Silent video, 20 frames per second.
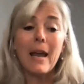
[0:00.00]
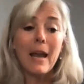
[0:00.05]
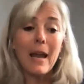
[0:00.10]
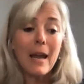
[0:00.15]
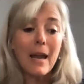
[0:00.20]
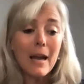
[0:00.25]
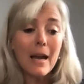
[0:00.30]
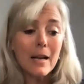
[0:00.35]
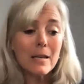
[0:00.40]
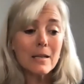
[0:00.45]

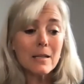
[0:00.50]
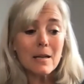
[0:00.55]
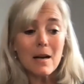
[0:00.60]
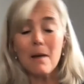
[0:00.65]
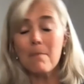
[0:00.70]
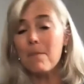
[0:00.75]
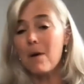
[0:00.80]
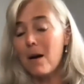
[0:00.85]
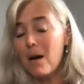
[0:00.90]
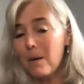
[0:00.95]
and
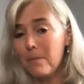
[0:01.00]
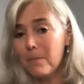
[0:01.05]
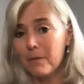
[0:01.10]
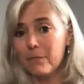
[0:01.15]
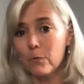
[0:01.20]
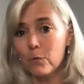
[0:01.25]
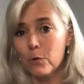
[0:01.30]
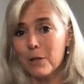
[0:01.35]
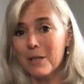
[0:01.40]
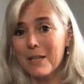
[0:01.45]
a mom
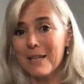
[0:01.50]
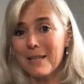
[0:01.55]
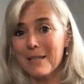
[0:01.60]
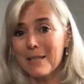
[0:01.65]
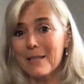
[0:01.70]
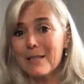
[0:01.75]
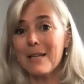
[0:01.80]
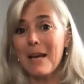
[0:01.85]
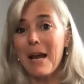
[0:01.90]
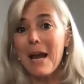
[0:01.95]
of four
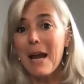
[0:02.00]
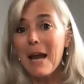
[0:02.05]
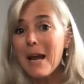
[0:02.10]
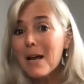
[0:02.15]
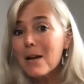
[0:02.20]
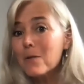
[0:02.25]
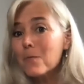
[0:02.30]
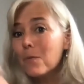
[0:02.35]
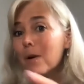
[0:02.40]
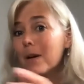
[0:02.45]
kids,
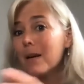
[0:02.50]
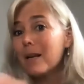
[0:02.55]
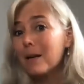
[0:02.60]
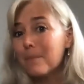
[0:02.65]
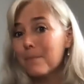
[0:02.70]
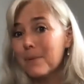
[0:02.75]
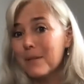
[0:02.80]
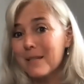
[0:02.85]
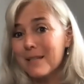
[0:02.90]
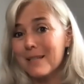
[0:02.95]
and running
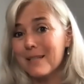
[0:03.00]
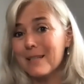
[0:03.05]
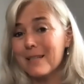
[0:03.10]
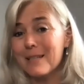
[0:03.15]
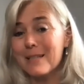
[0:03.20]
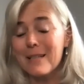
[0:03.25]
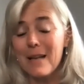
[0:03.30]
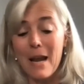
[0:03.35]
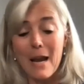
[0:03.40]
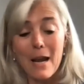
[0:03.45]
a
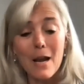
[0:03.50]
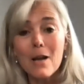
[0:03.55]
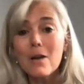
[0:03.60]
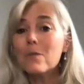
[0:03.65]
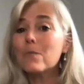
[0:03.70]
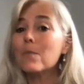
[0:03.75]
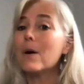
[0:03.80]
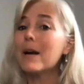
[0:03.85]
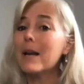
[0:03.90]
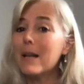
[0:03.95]
business,
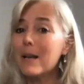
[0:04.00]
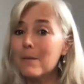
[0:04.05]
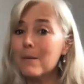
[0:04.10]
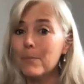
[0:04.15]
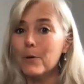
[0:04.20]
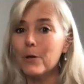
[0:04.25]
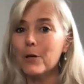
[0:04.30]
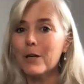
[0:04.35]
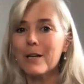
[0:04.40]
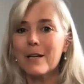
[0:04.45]
and writing a
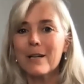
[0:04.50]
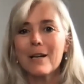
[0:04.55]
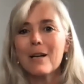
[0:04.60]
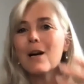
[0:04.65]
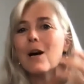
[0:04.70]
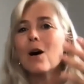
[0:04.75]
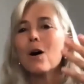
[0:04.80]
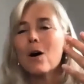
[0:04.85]
book.